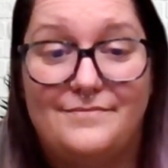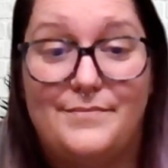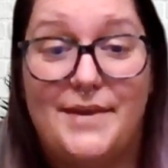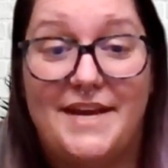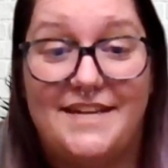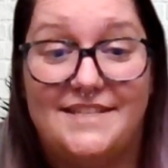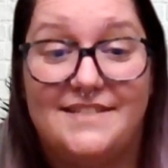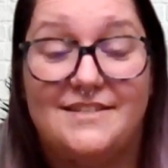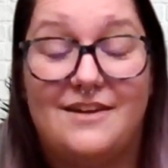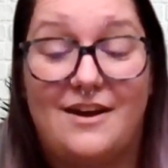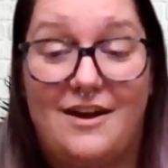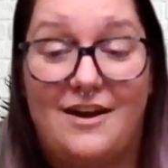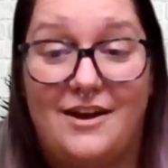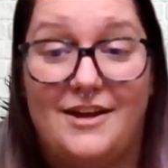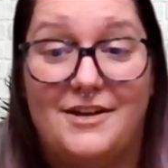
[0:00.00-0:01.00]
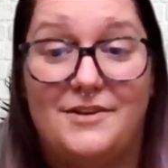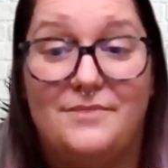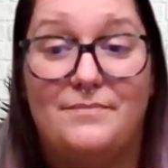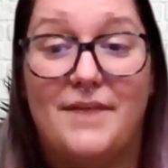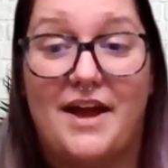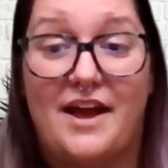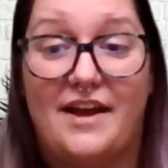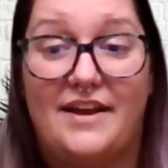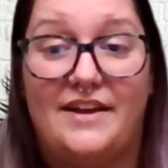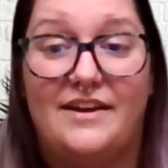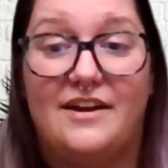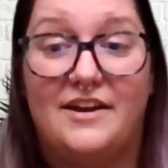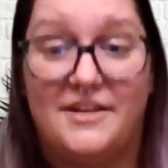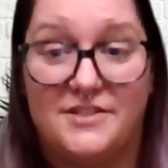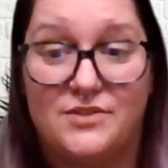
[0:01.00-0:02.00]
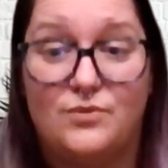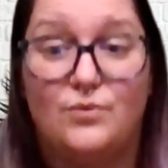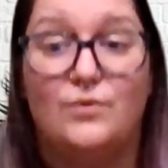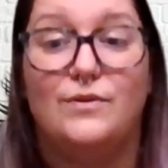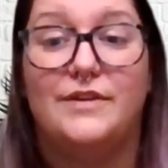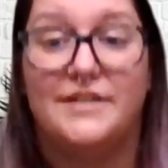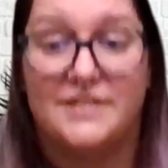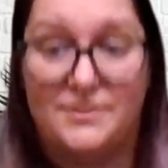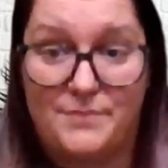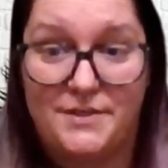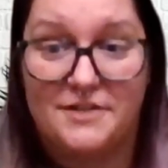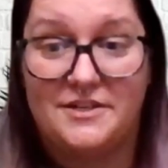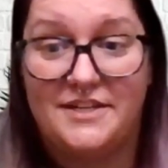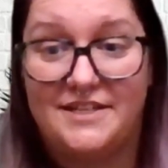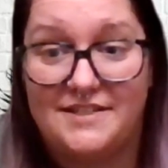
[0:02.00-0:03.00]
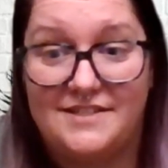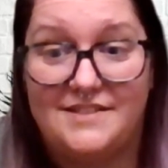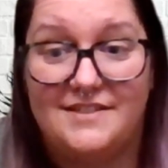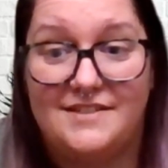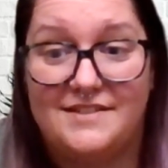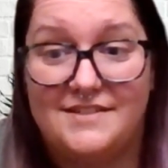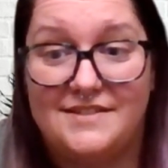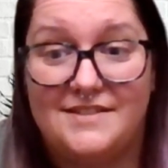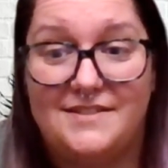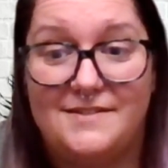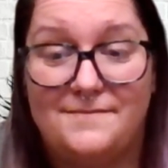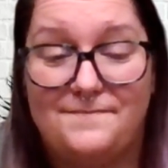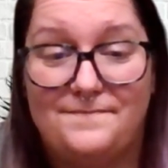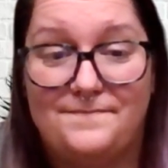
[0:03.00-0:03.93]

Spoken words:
based on my high school experiences.